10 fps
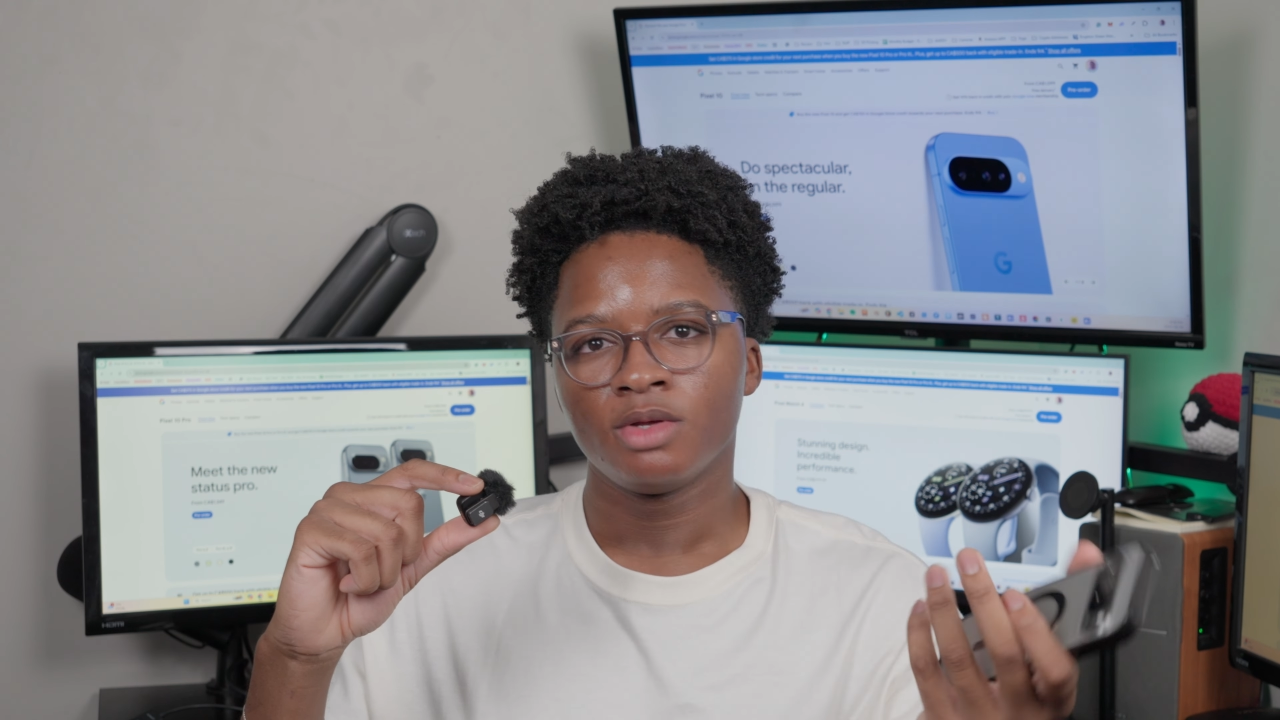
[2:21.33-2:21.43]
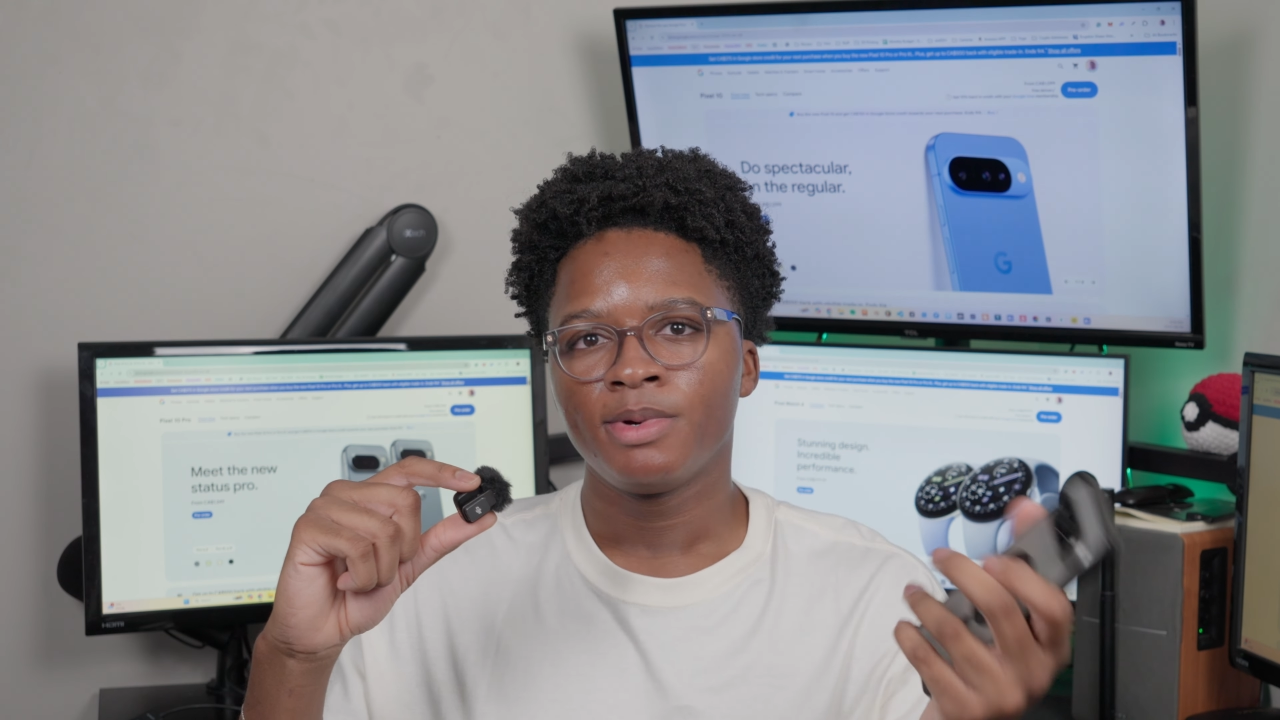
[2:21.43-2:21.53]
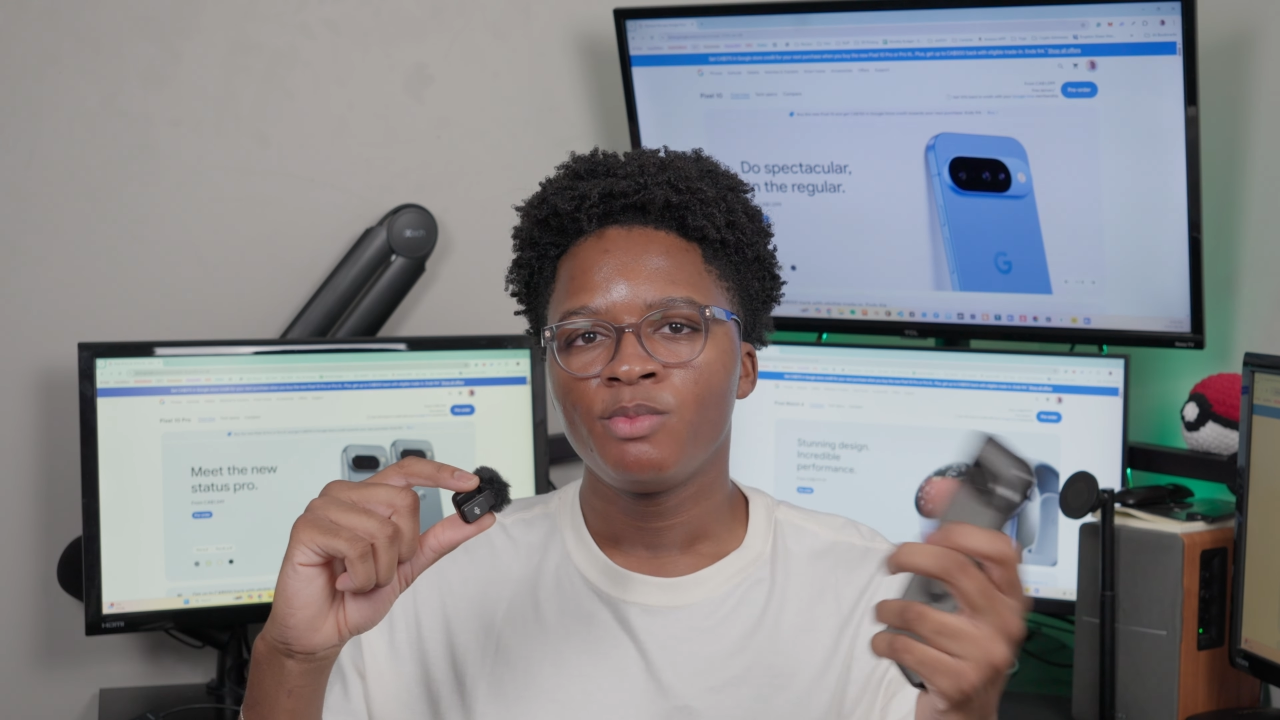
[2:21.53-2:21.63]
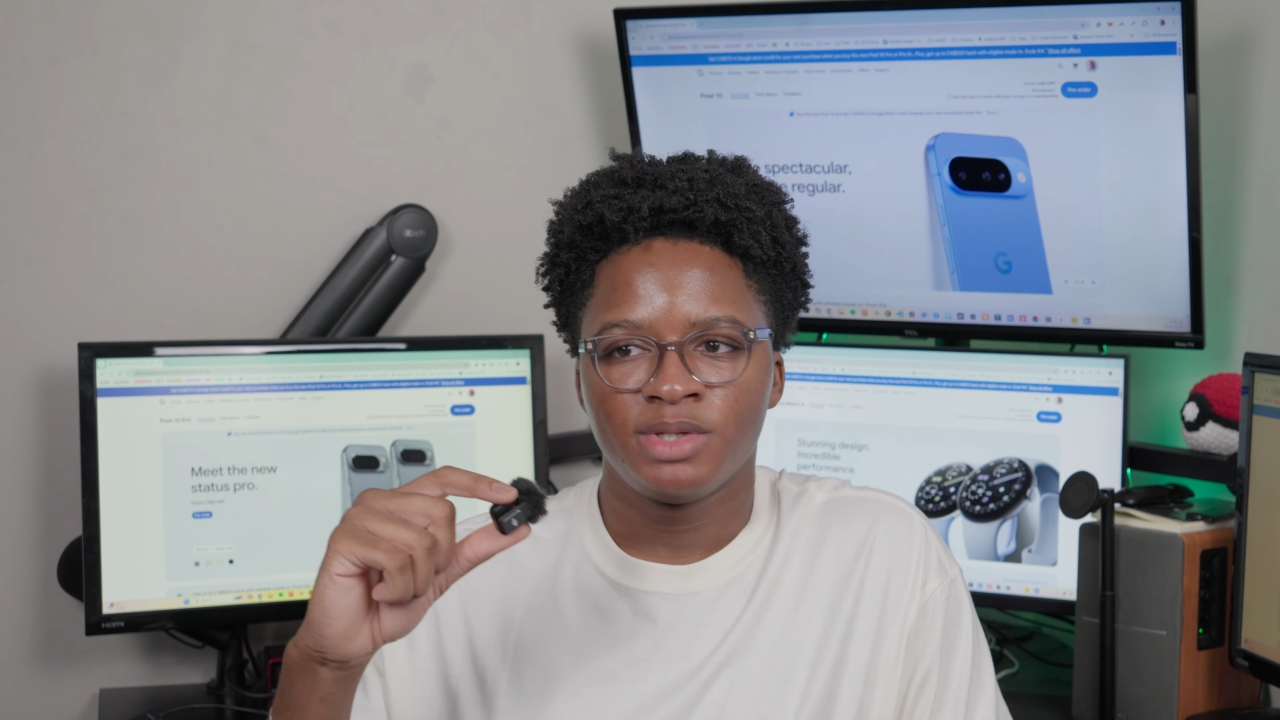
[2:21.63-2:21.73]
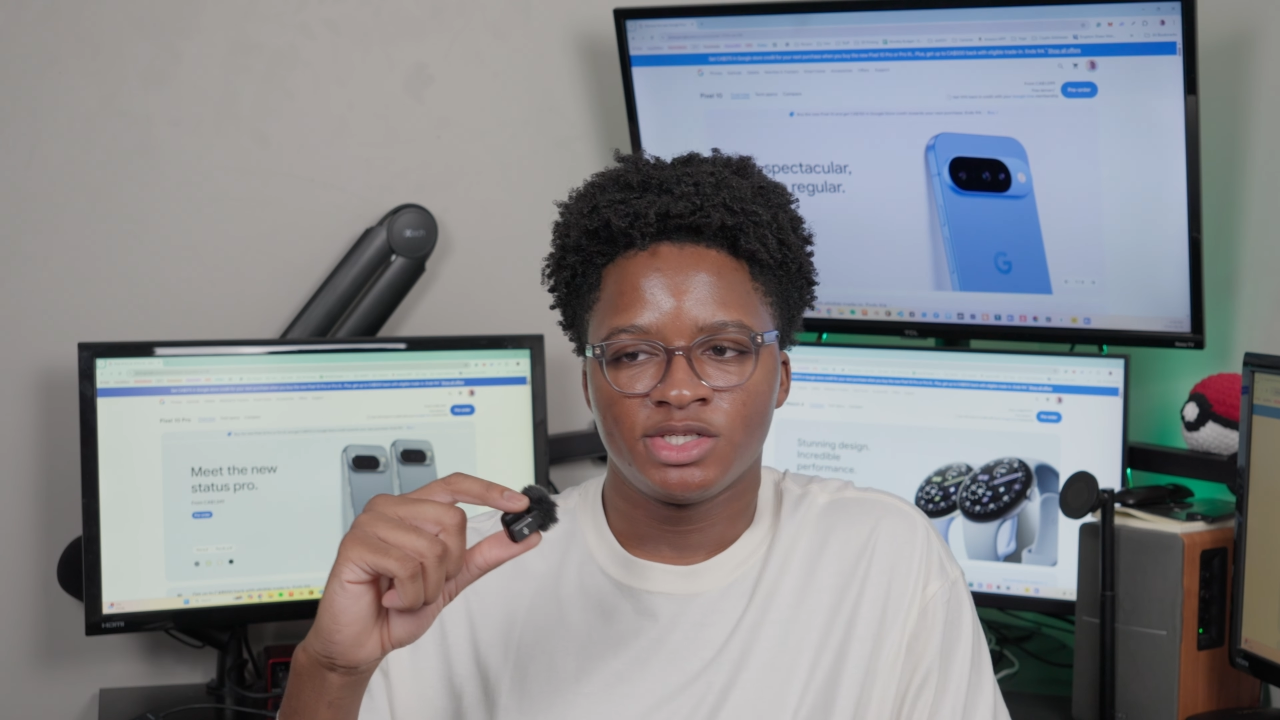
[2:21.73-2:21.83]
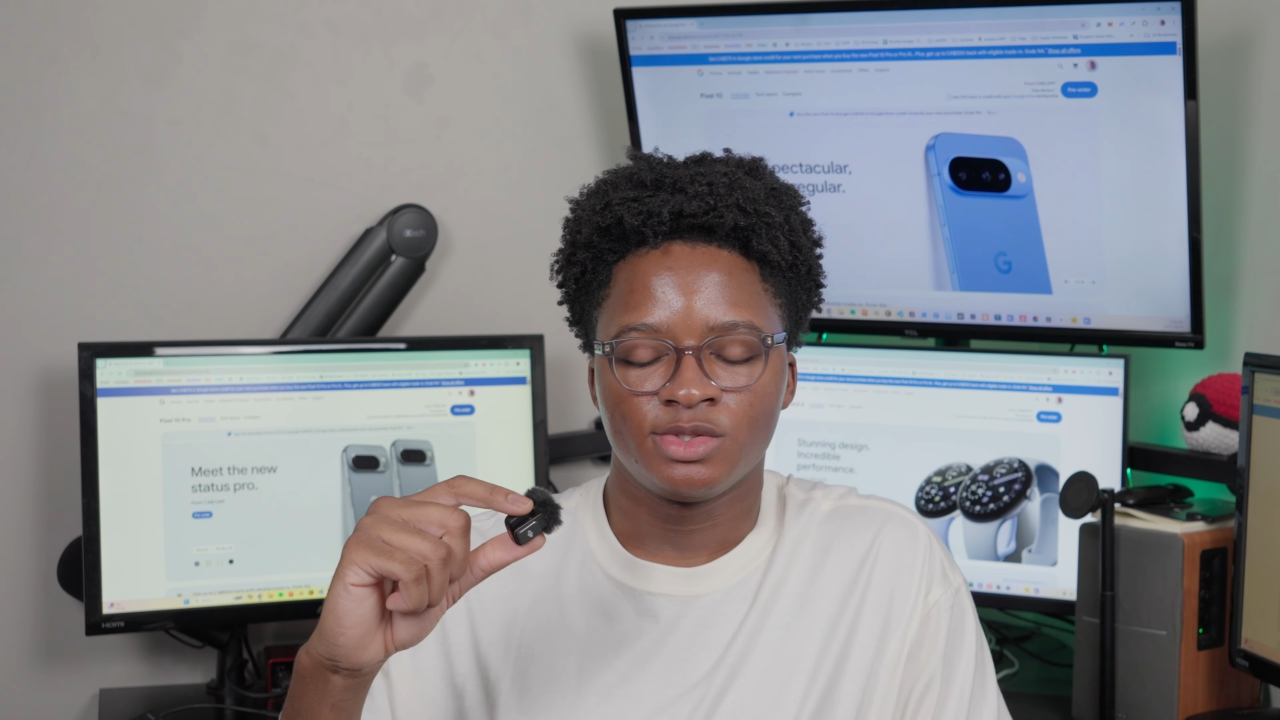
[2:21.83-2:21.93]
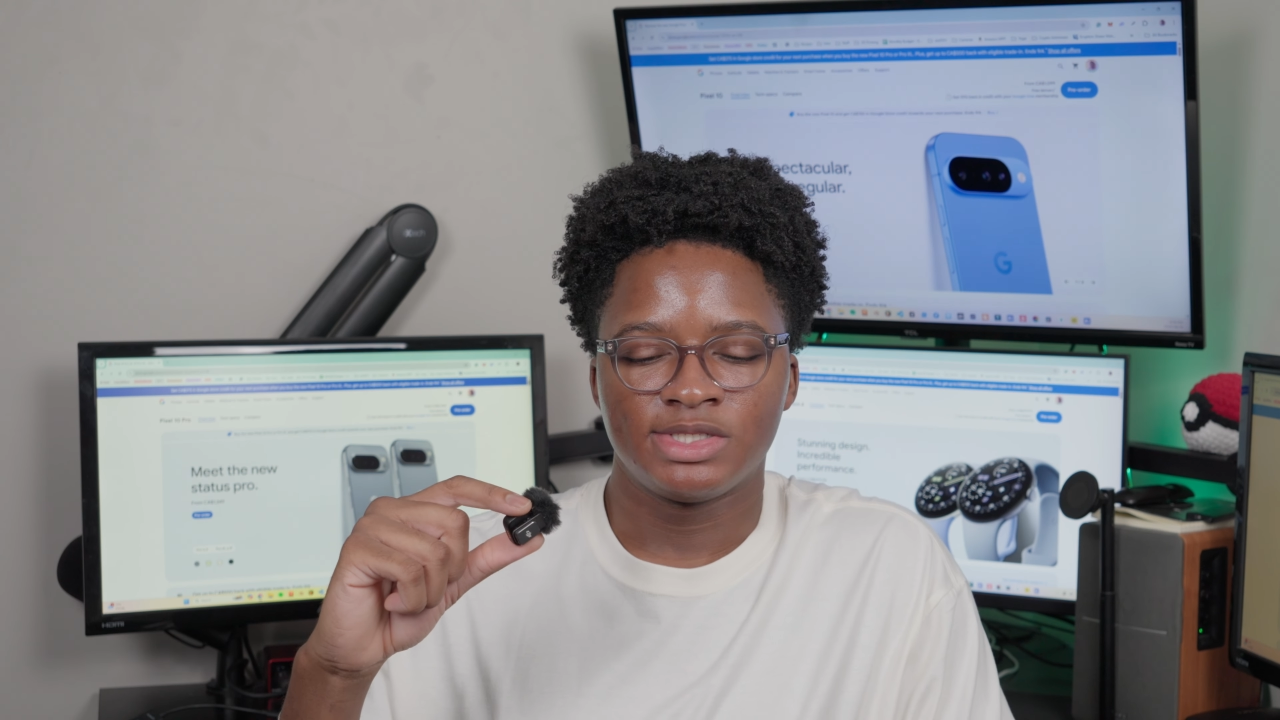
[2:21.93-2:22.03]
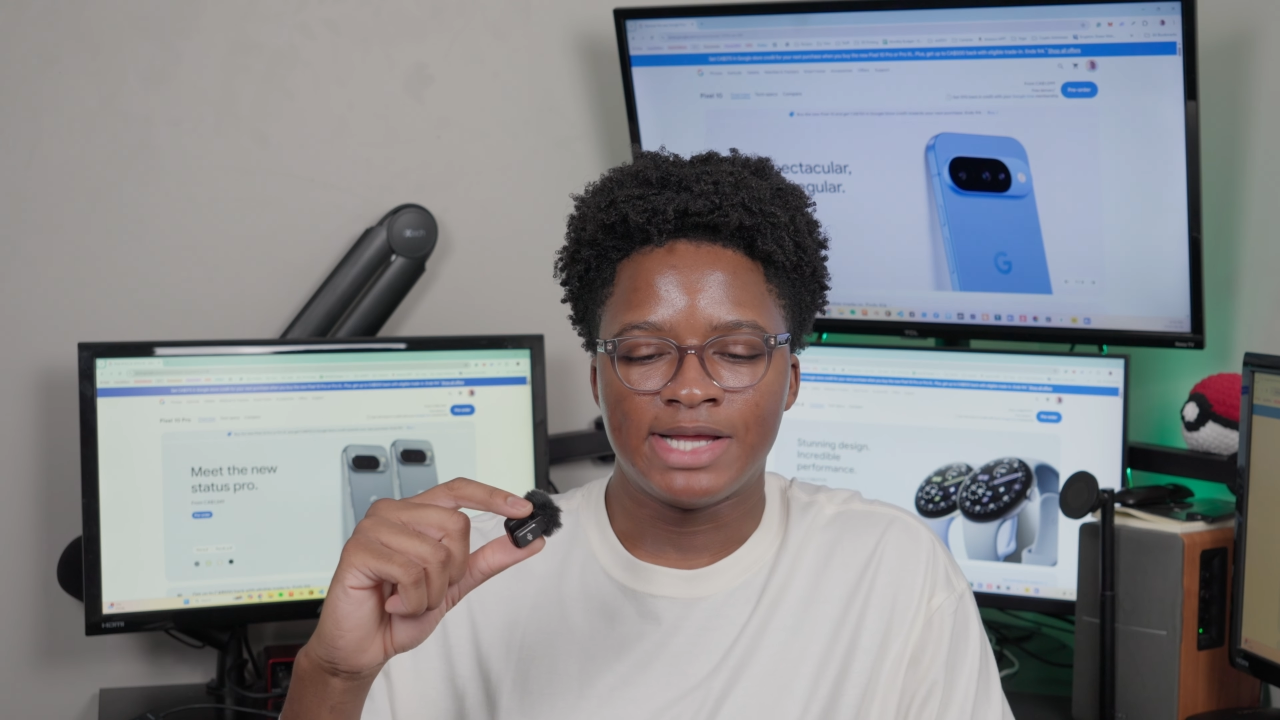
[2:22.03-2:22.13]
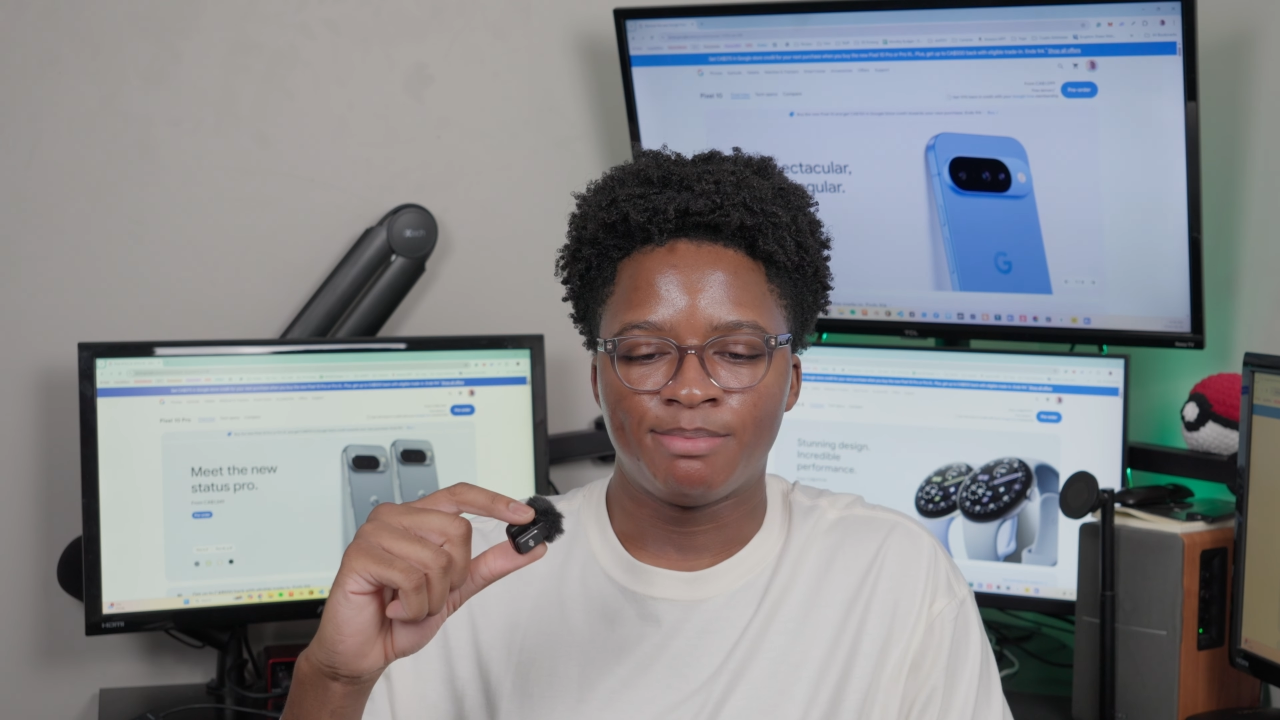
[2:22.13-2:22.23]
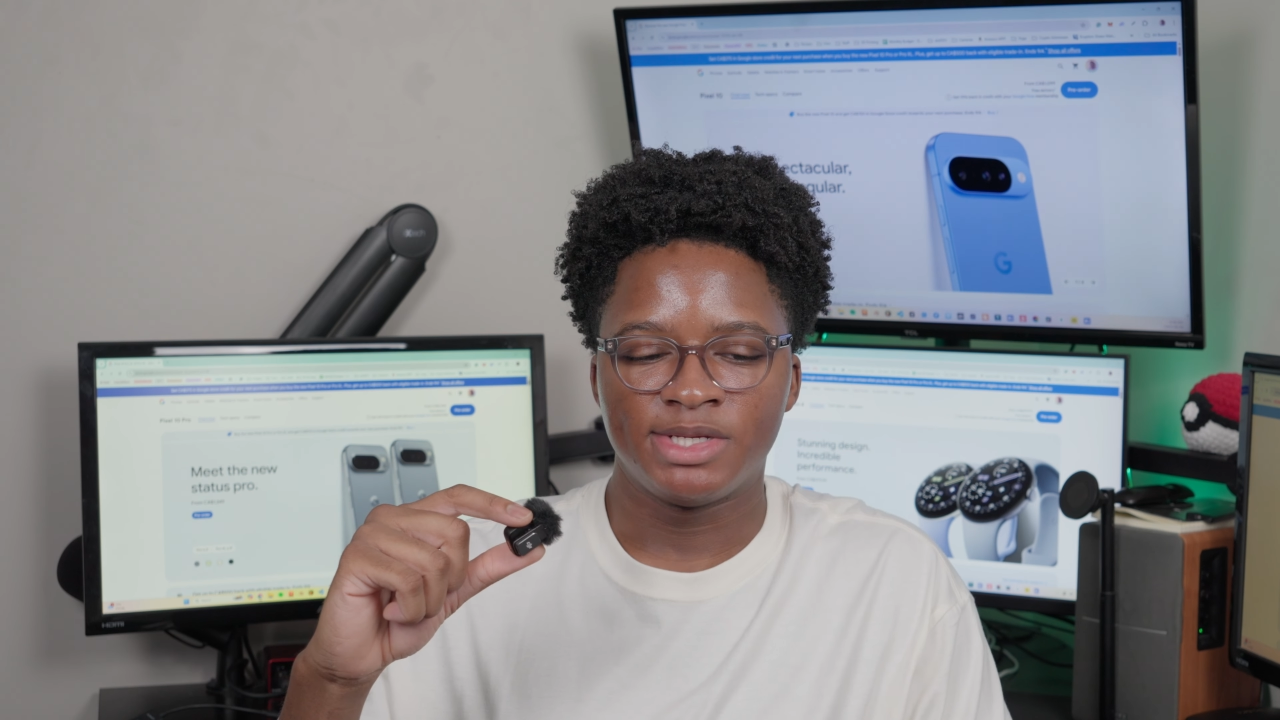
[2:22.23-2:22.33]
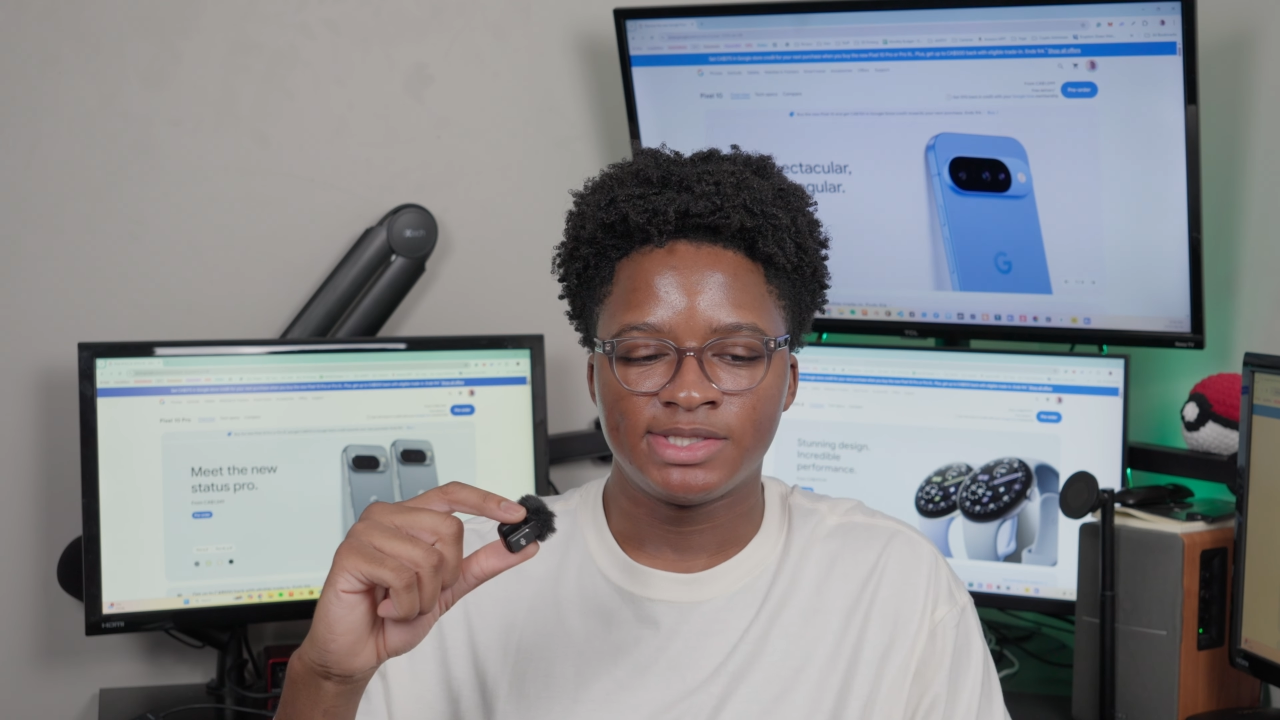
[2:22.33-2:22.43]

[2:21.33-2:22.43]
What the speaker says: The problem with Pixel Snap